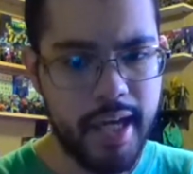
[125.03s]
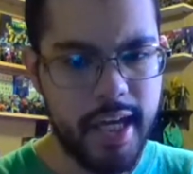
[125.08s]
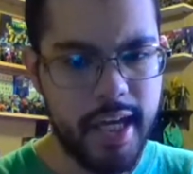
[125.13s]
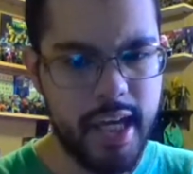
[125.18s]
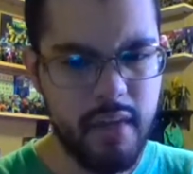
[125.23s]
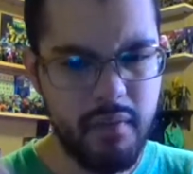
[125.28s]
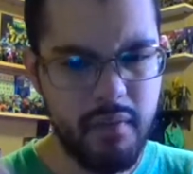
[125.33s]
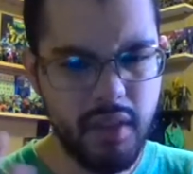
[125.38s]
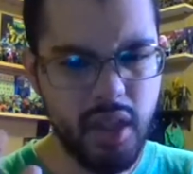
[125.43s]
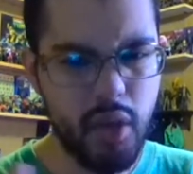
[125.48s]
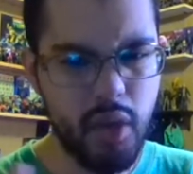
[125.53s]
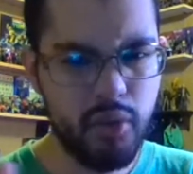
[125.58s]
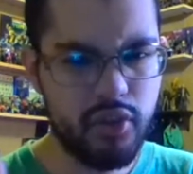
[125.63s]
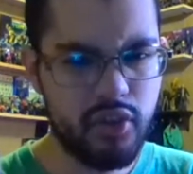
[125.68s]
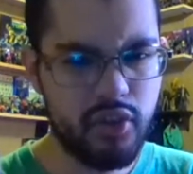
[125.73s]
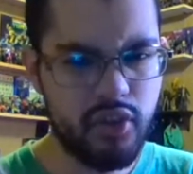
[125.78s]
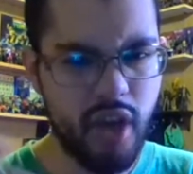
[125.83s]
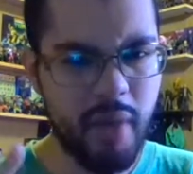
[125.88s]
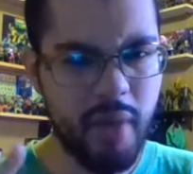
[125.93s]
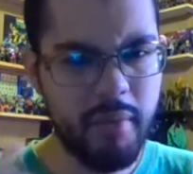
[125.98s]
Even though
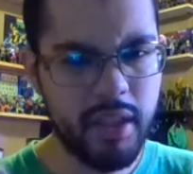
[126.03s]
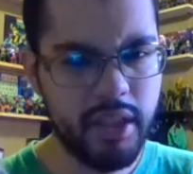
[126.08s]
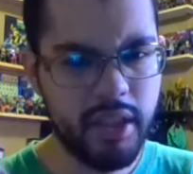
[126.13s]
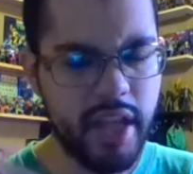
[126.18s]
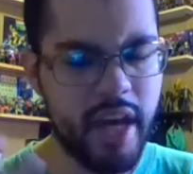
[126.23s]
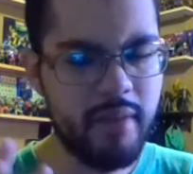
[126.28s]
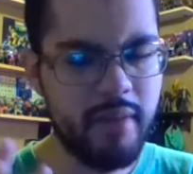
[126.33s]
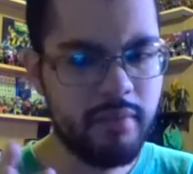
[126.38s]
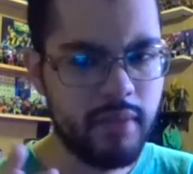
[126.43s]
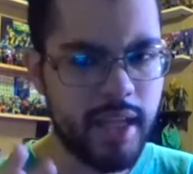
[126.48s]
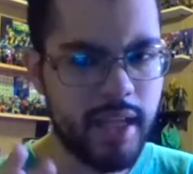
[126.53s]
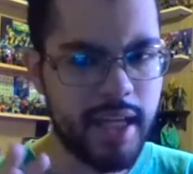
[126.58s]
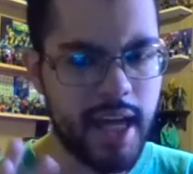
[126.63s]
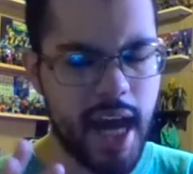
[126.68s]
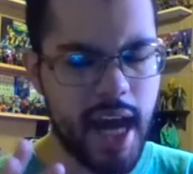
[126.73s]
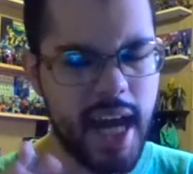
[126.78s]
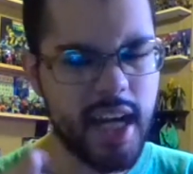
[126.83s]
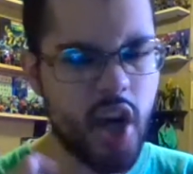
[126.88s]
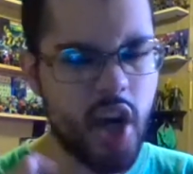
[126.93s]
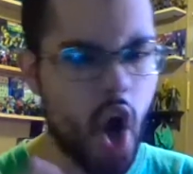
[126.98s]
some of them they
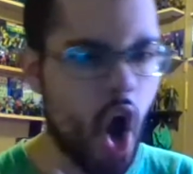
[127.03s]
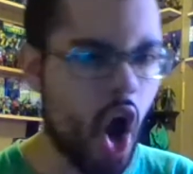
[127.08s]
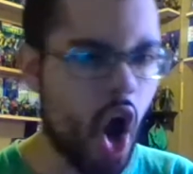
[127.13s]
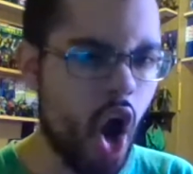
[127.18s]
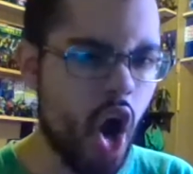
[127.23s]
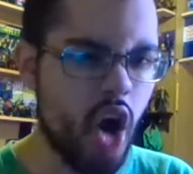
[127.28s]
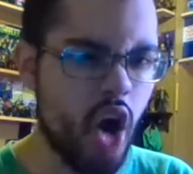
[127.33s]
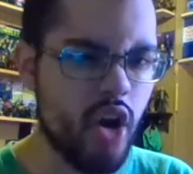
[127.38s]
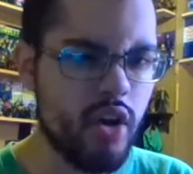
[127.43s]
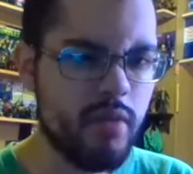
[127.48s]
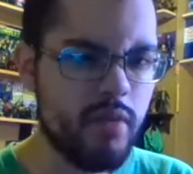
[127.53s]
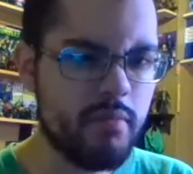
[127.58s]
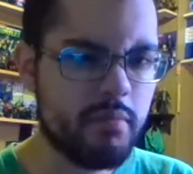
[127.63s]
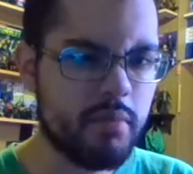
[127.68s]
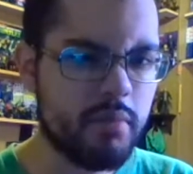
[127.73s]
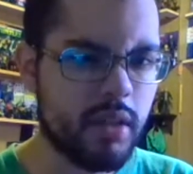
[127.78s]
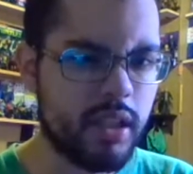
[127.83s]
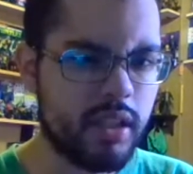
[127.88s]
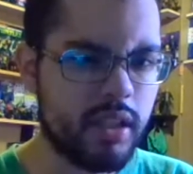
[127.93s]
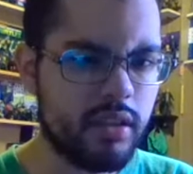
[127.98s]
kind of are,
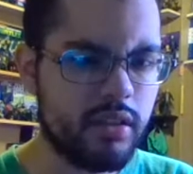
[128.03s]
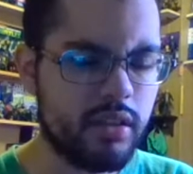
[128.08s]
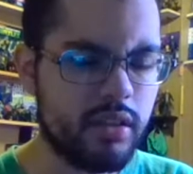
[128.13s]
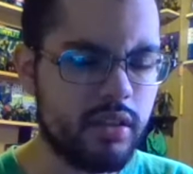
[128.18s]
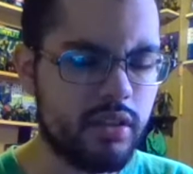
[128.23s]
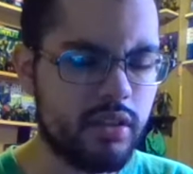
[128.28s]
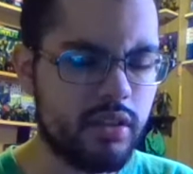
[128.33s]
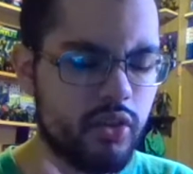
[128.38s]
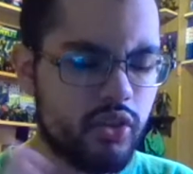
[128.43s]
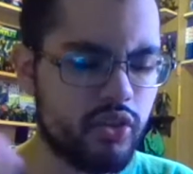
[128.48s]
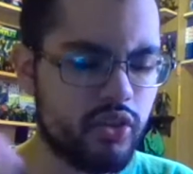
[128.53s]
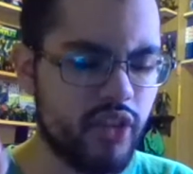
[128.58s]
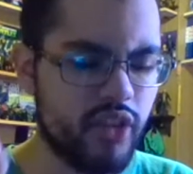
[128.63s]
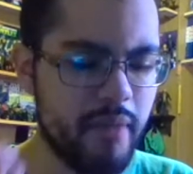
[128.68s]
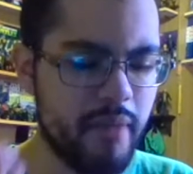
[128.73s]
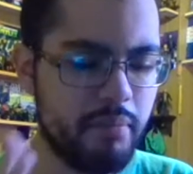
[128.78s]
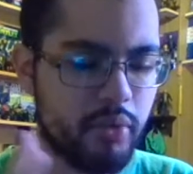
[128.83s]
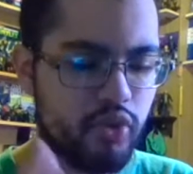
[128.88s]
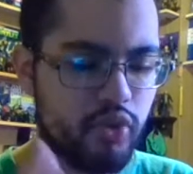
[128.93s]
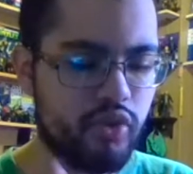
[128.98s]
but this
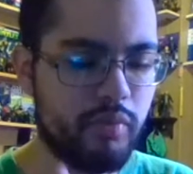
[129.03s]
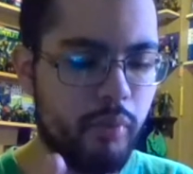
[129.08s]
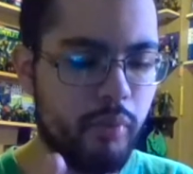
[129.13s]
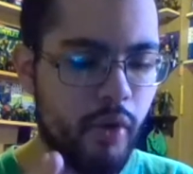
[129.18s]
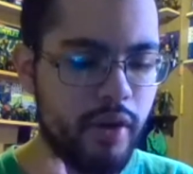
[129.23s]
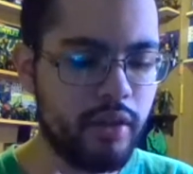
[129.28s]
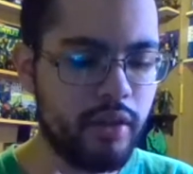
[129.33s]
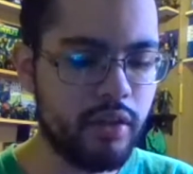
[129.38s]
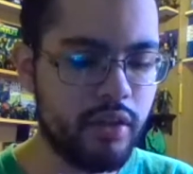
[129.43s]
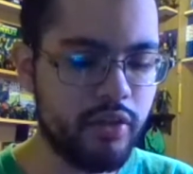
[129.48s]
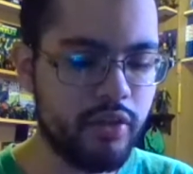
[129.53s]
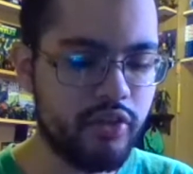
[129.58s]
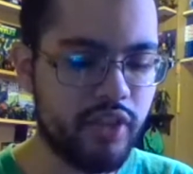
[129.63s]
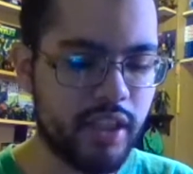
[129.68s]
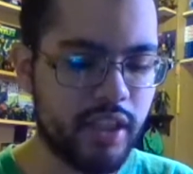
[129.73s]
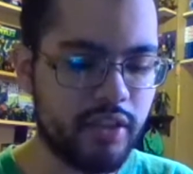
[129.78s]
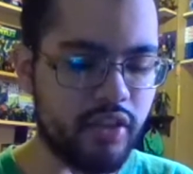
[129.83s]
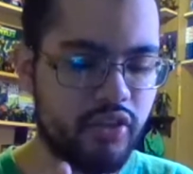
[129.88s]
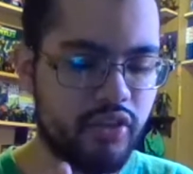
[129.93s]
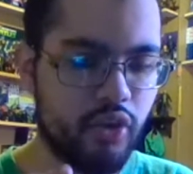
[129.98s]
type of spoilers
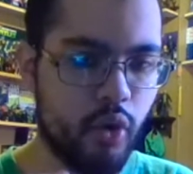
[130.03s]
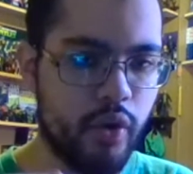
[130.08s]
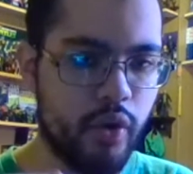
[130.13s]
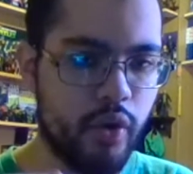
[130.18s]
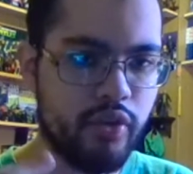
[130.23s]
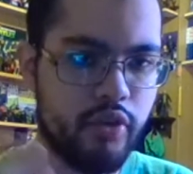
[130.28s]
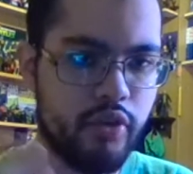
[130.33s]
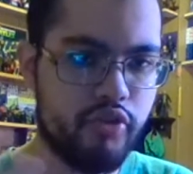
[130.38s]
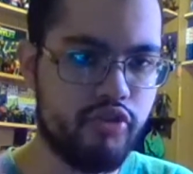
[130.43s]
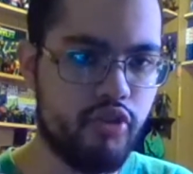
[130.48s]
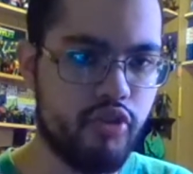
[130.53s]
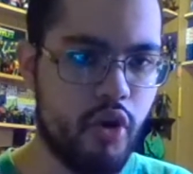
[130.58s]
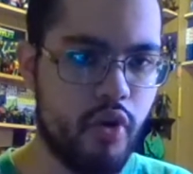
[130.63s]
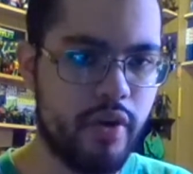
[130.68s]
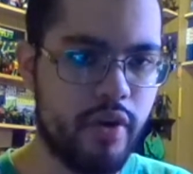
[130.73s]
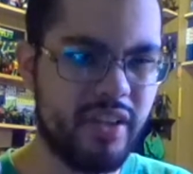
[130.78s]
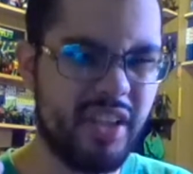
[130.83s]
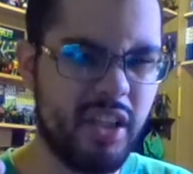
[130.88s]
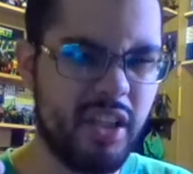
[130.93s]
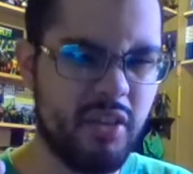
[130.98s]
that the toys are
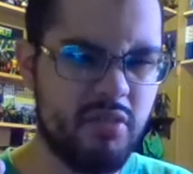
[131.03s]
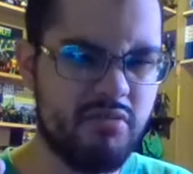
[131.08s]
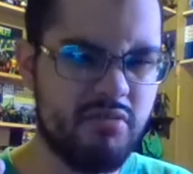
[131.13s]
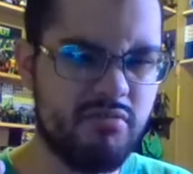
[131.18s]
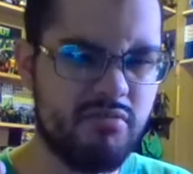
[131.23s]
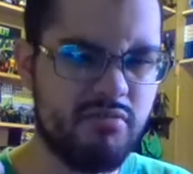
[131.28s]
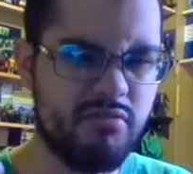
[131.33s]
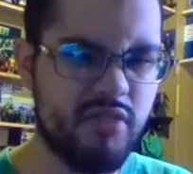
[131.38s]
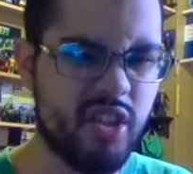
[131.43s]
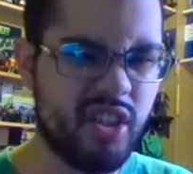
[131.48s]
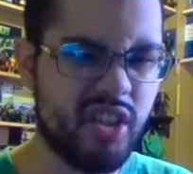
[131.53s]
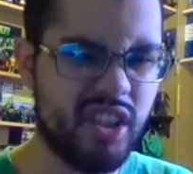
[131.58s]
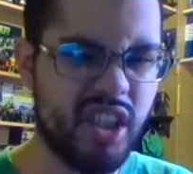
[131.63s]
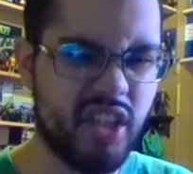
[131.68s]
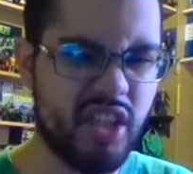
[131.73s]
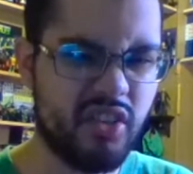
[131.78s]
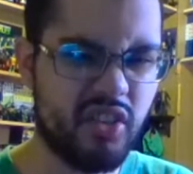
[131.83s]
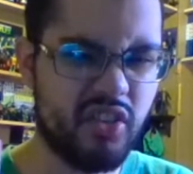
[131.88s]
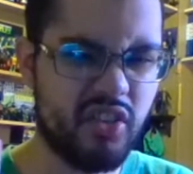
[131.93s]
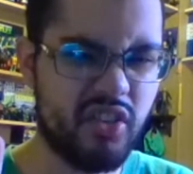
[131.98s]
showing, they don't really
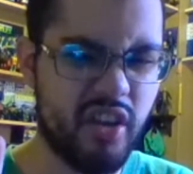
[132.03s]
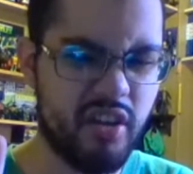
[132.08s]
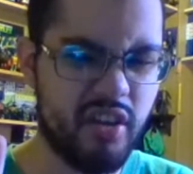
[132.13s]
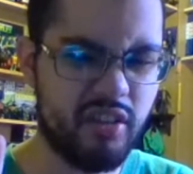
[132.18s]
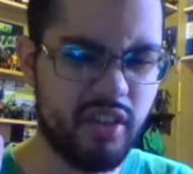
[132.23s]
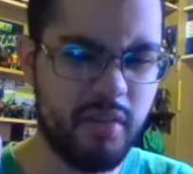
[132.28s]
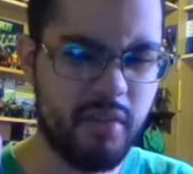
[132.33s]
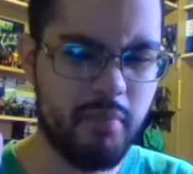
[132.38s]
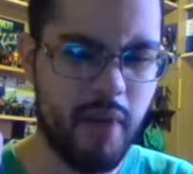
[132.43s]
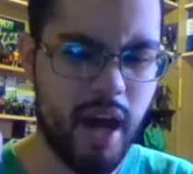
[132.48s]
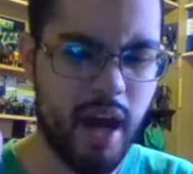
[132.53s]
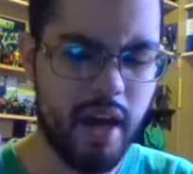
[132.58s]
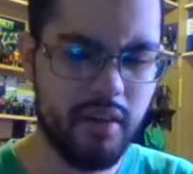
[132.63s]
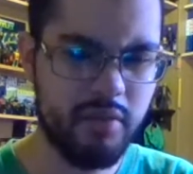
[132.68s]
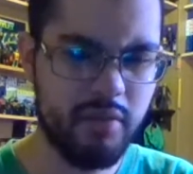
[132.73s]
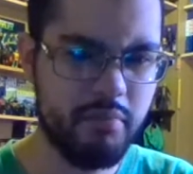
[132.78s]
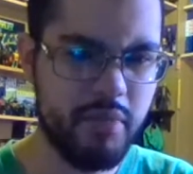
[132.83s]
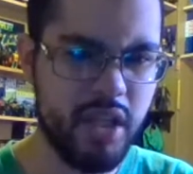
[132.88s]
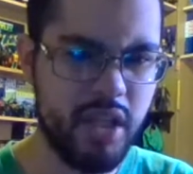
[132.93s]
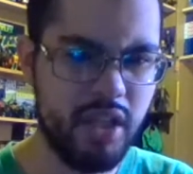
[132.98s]
necessarily
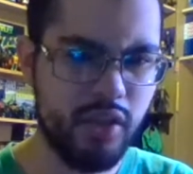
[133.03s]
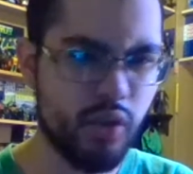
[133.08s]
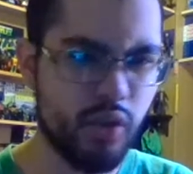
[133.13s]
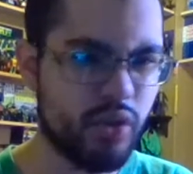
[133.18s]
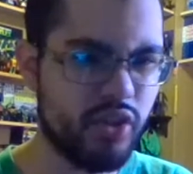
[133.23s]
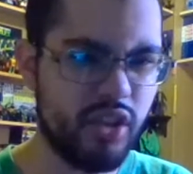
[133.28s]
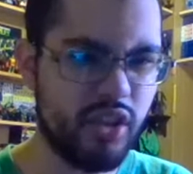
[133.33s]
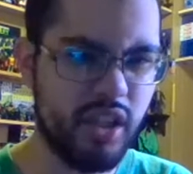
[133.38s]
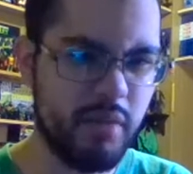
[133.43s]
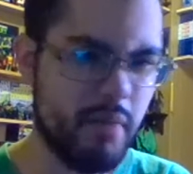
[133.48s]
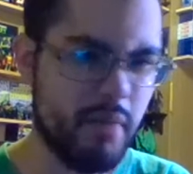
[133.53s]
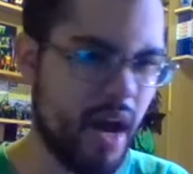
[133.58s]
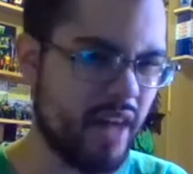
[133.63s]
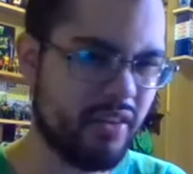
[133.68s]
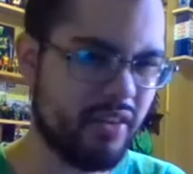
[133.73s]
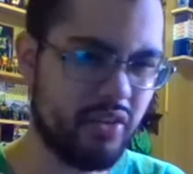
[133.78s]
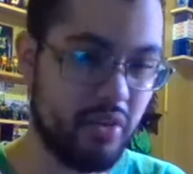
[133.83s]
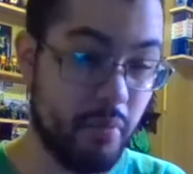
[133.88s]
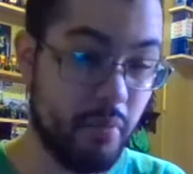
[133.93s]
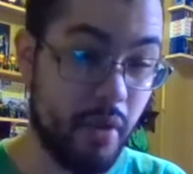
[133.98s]
bother me, nor do they
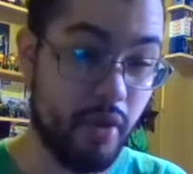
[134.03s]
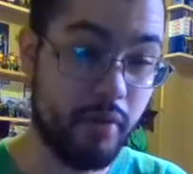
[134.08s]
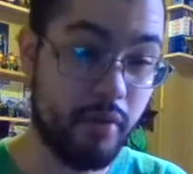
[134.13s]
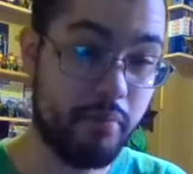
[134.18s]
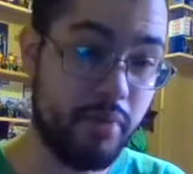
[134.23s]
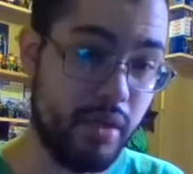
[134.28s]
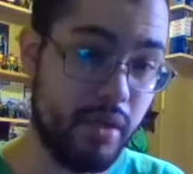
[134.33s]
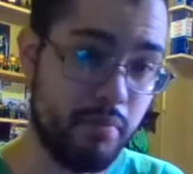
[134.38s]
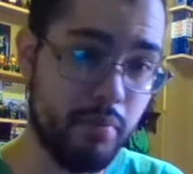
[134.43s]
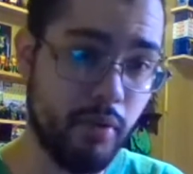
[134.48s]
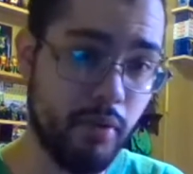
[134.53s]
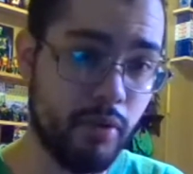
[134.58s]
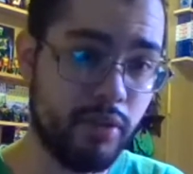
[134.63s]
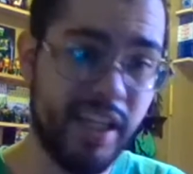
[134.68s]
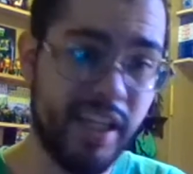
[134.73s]
bother some other people.